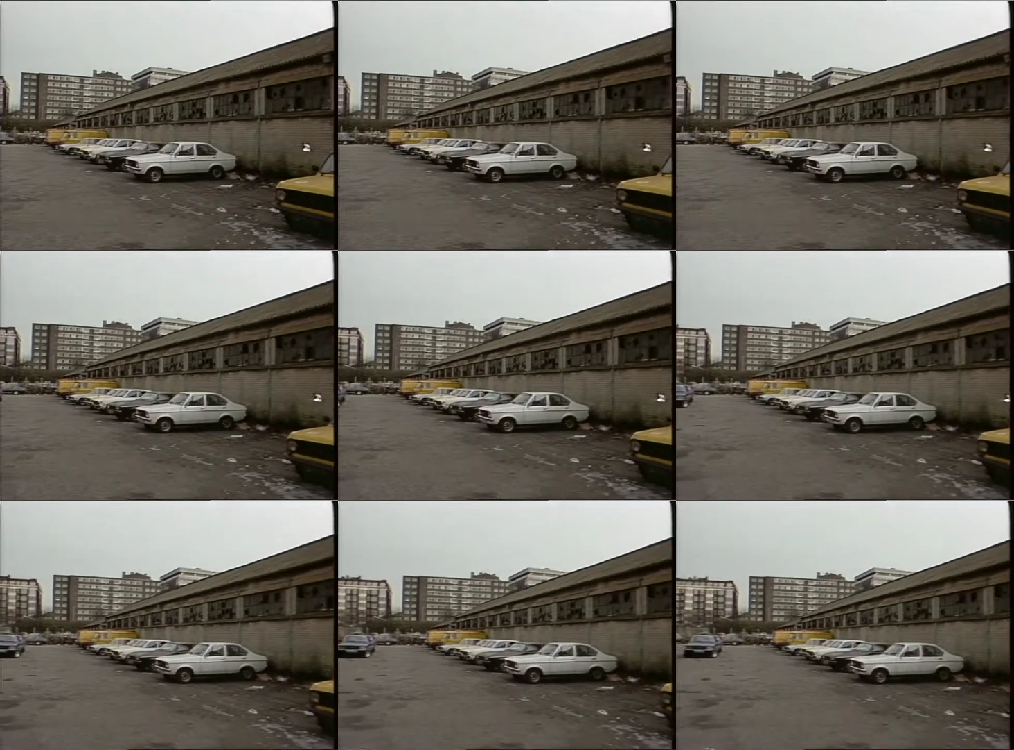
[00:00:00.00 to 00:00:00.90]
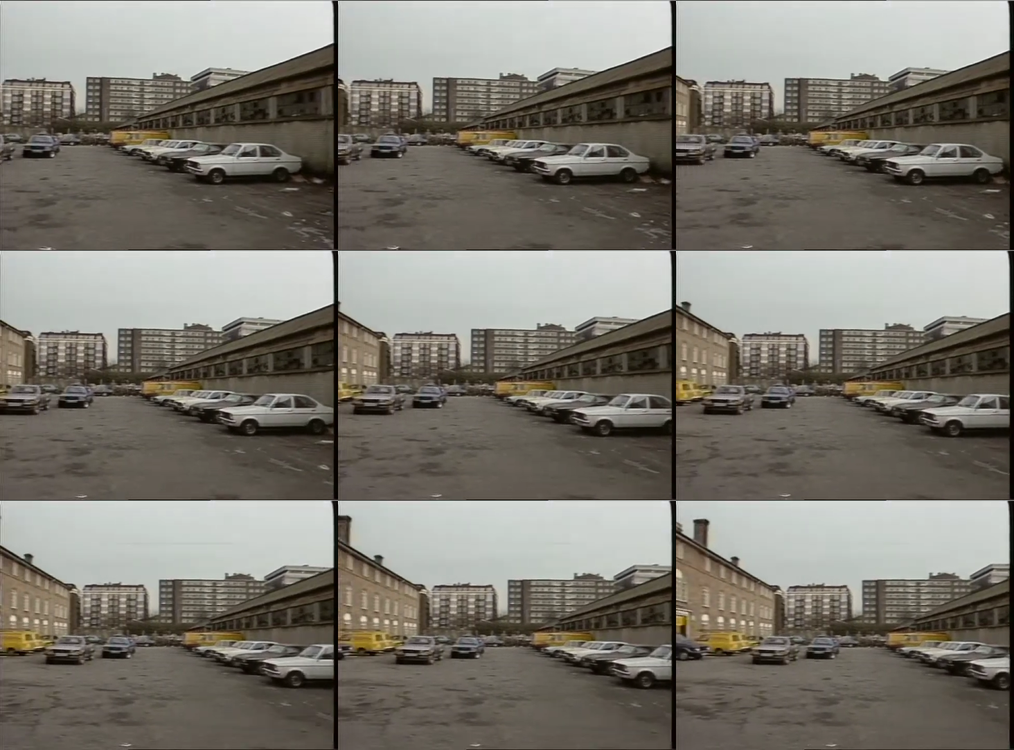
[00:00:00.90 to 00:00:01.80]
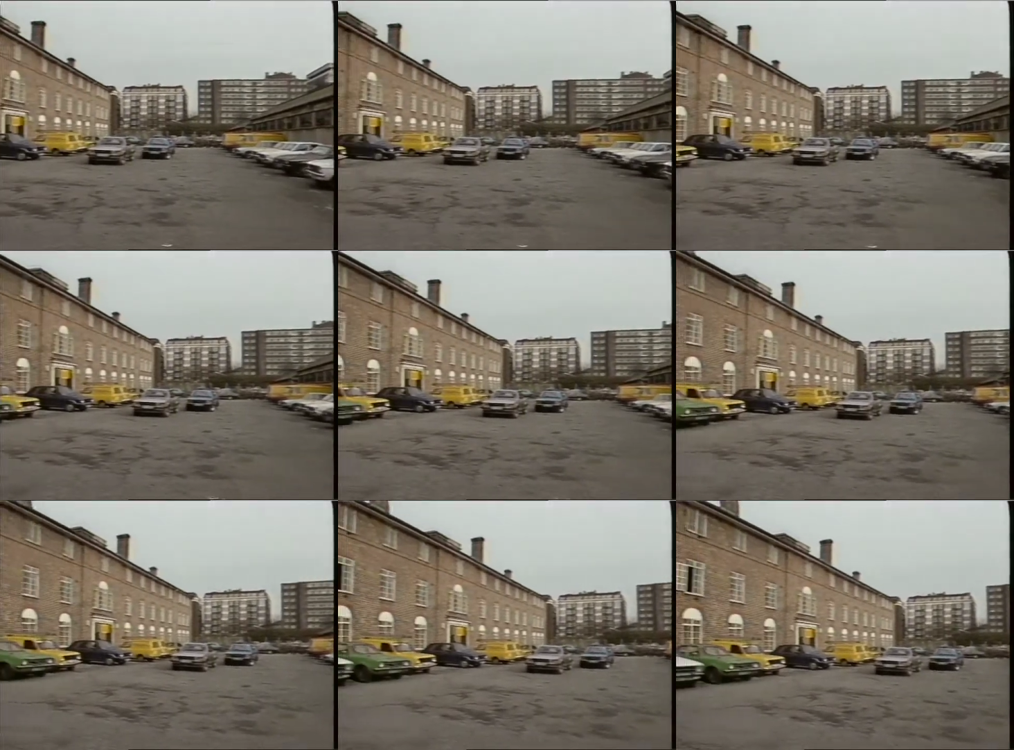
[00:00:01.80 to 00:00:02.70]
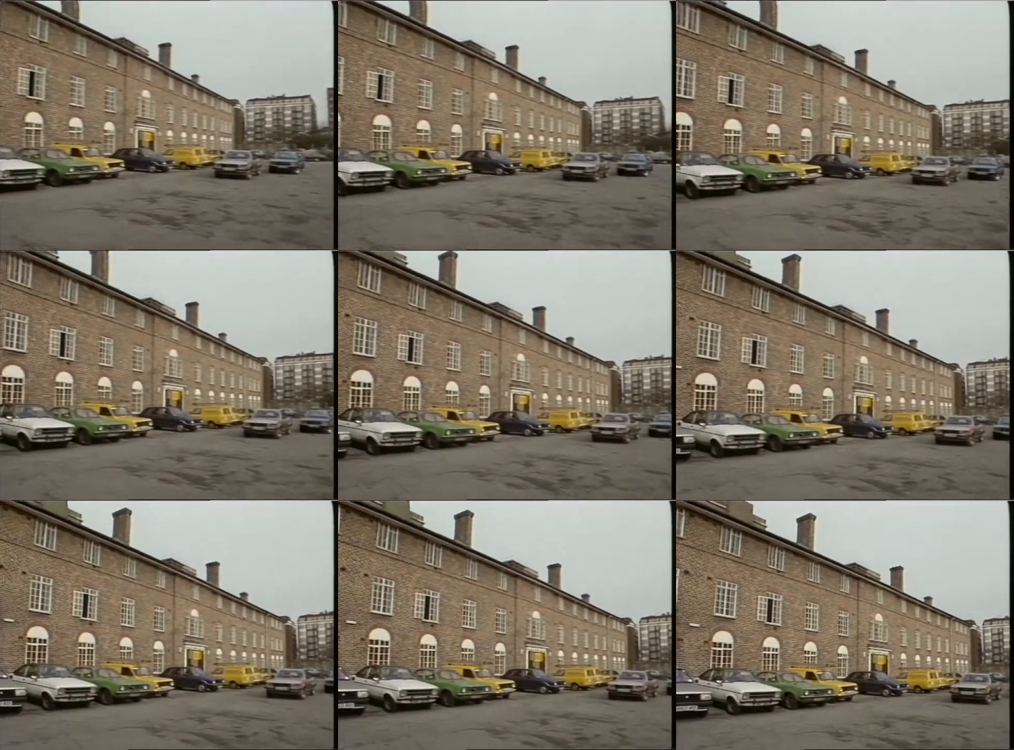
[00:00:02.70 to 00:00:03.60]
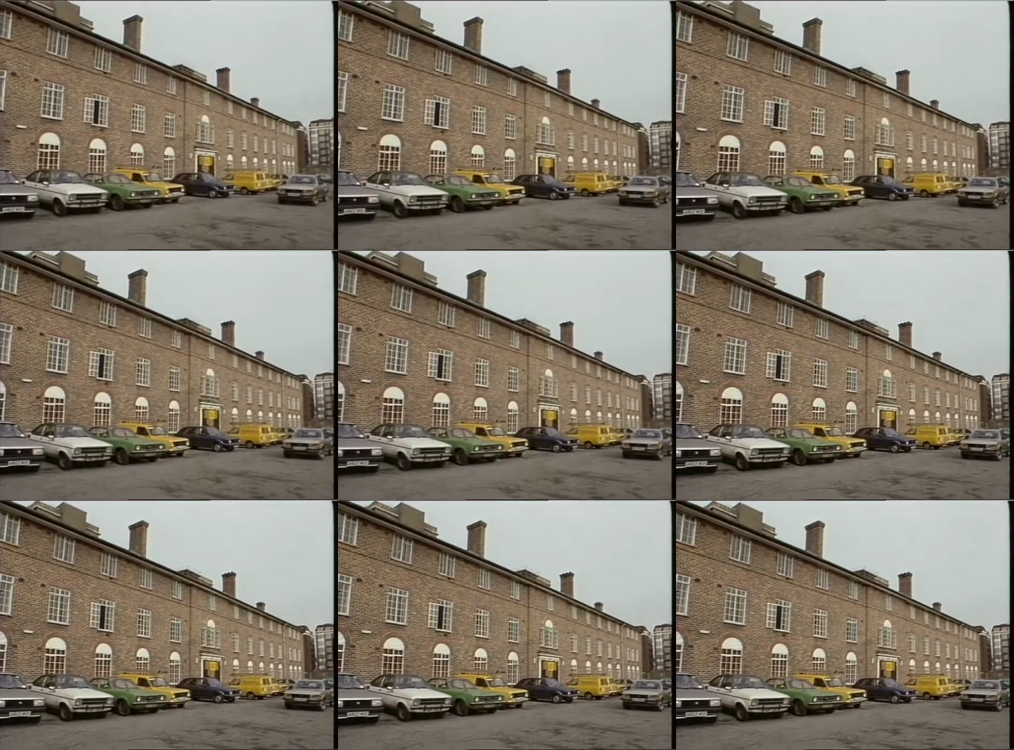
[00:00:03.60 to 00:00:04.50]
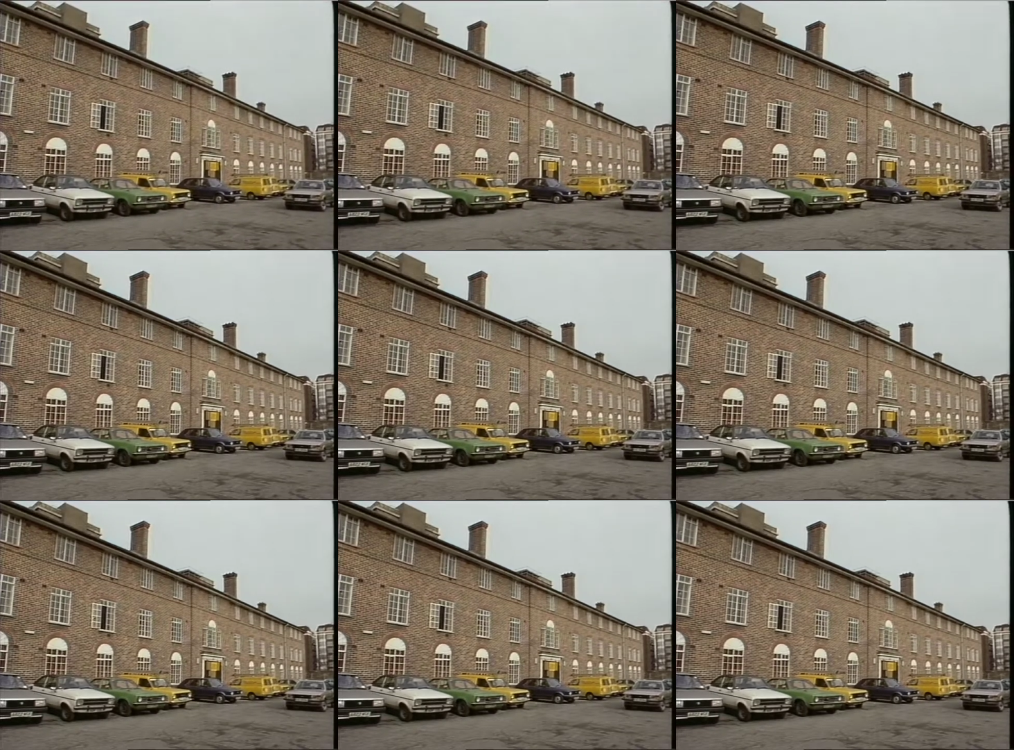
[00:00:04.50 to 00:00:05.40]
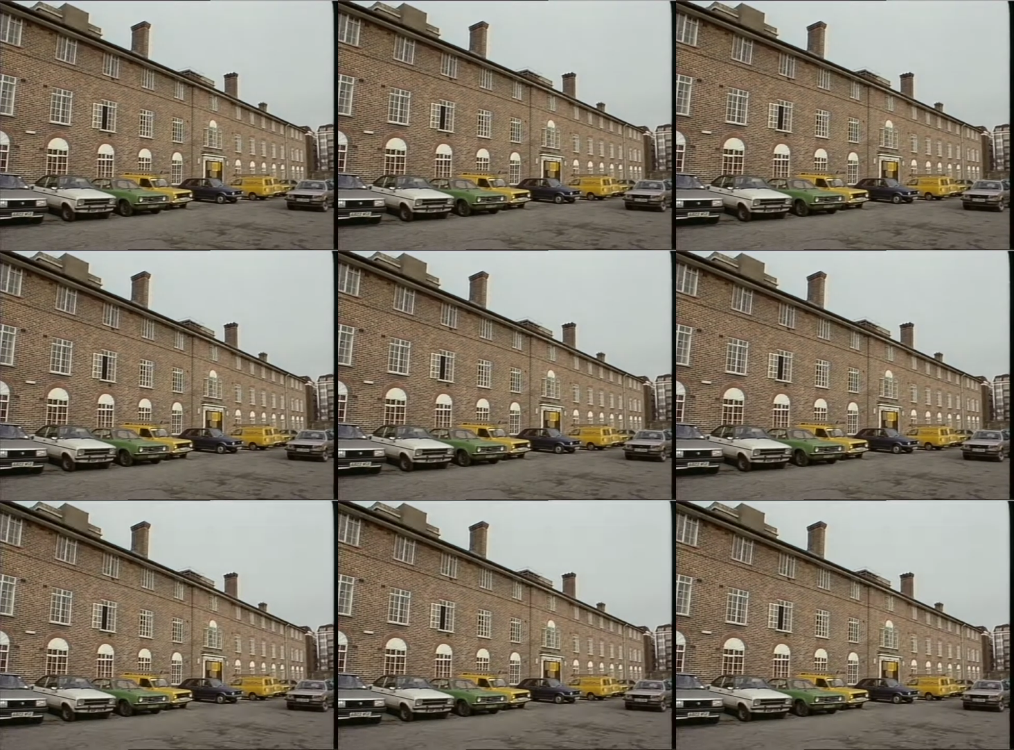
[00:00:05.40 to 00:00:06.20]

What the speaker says: Nobody's mouth can be seen.